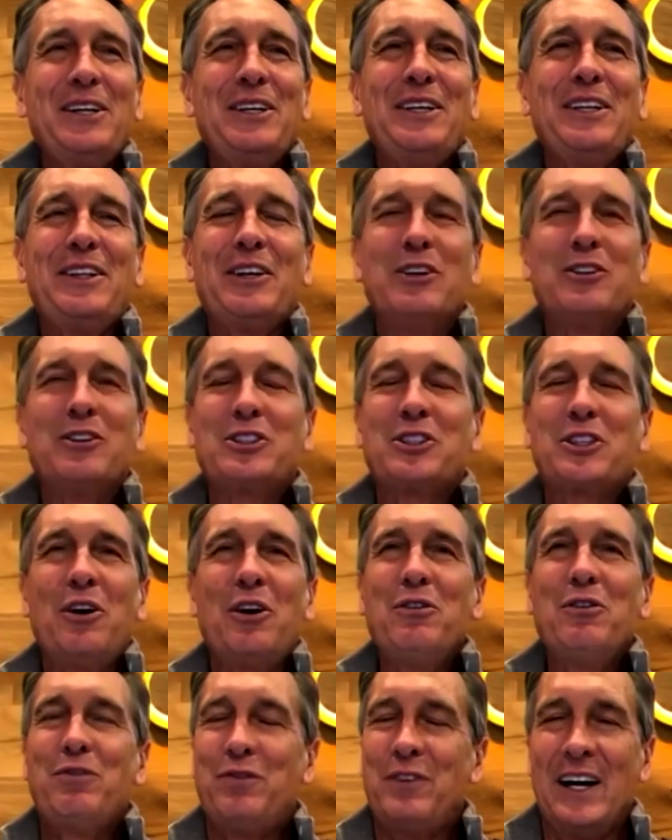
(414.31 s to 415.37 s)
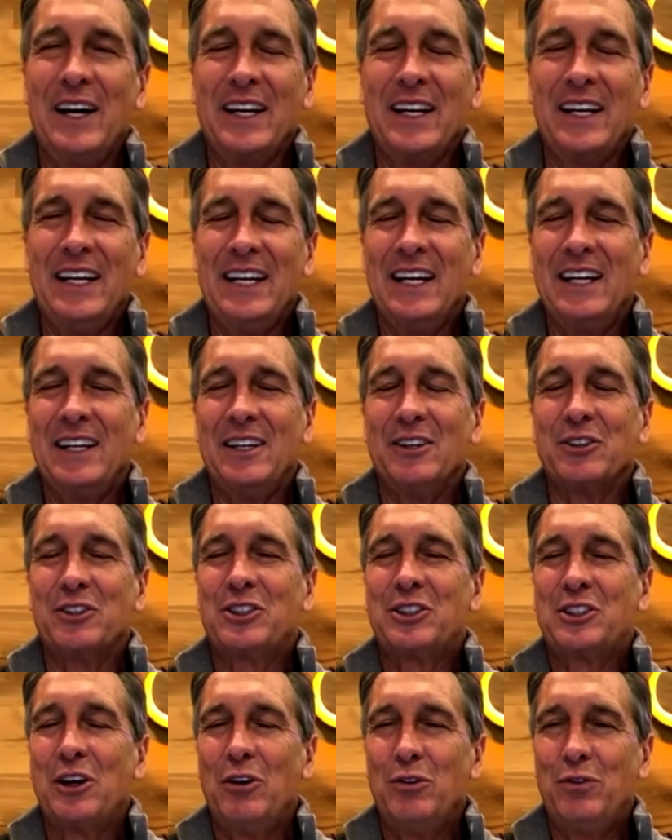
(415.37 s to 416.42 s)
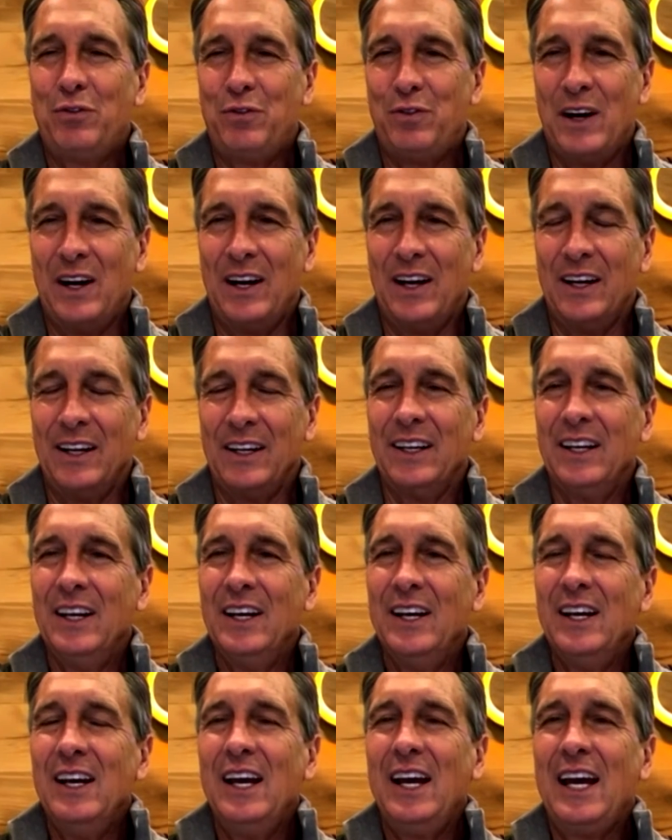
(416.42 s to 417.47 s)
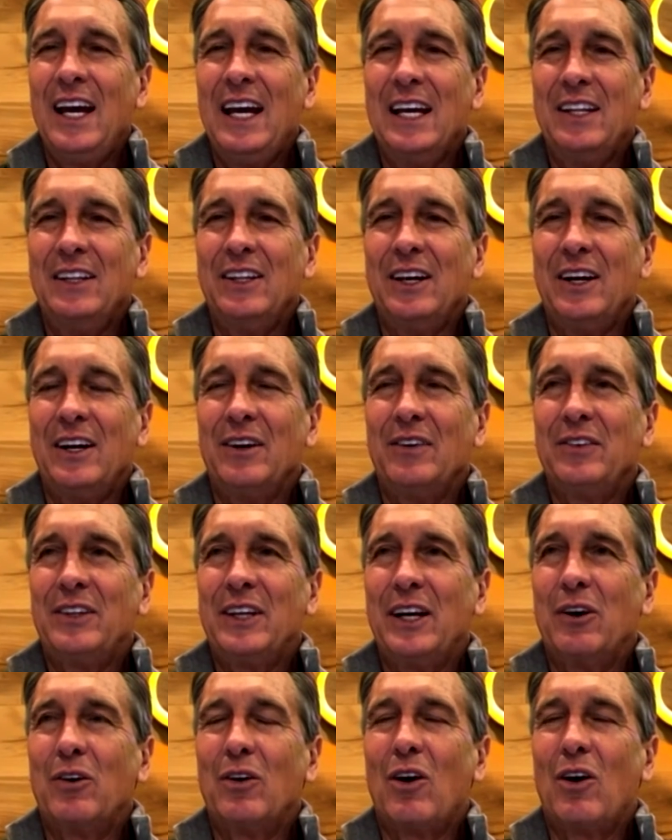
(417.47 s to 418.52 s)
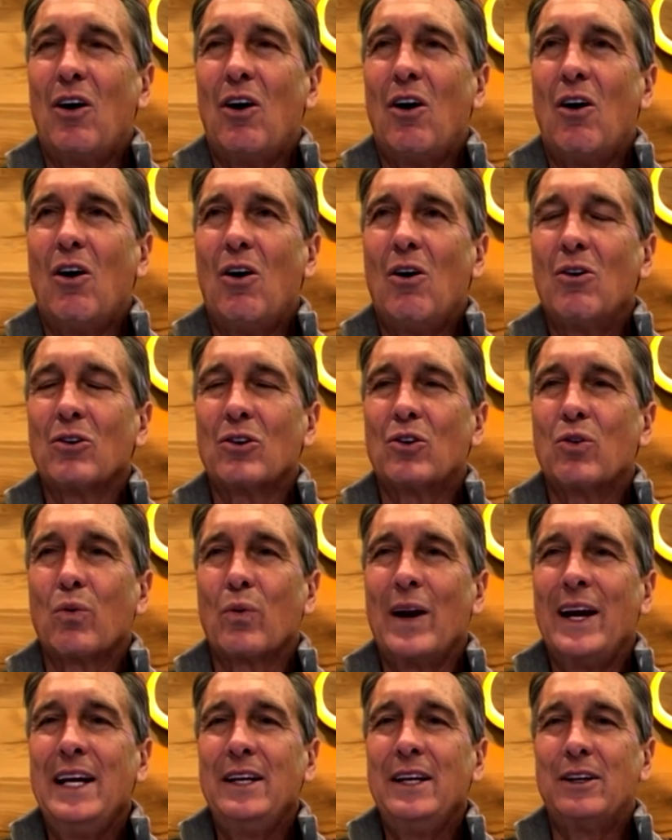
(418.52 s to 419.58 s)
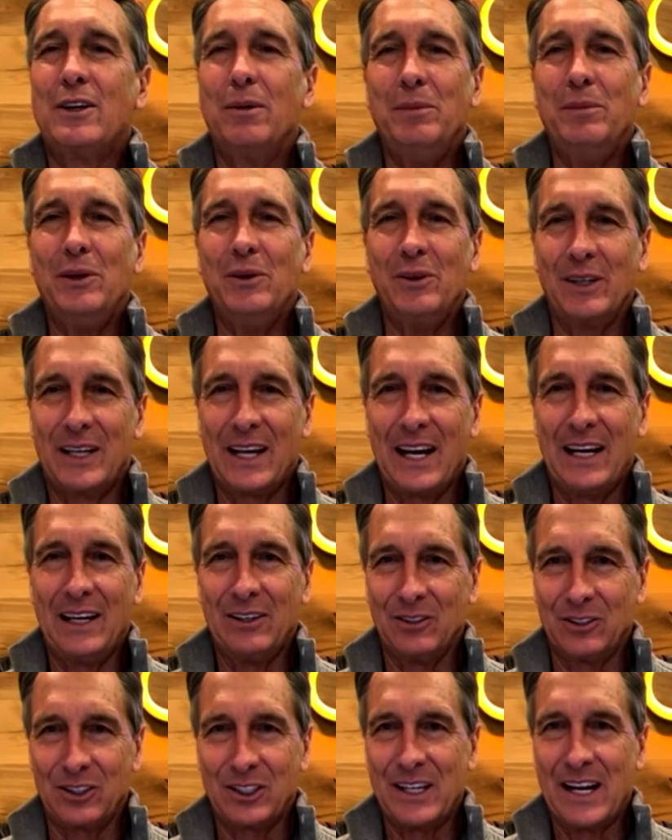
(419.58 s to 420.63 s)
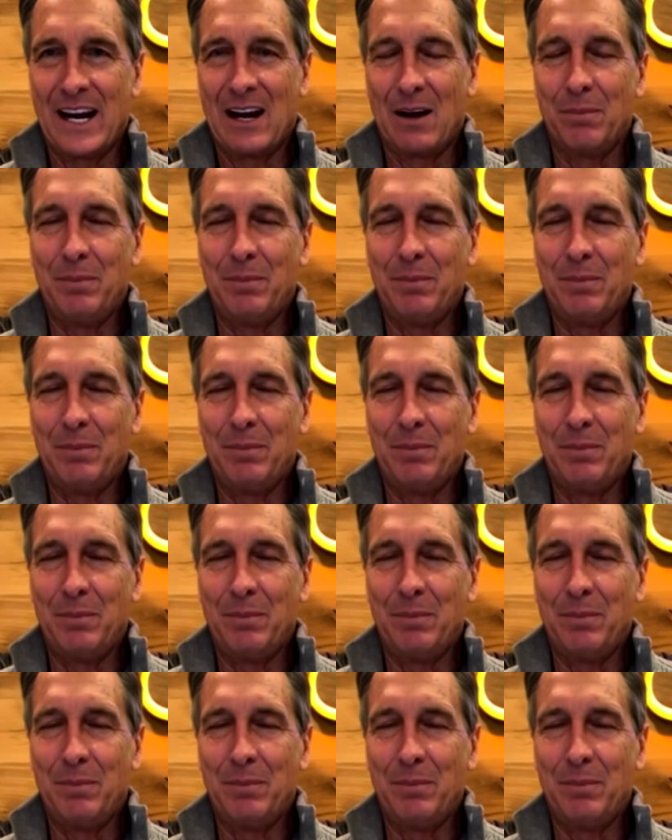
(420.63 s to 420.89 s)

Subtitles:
they're so funny and they're so fun. And they're all great communicators now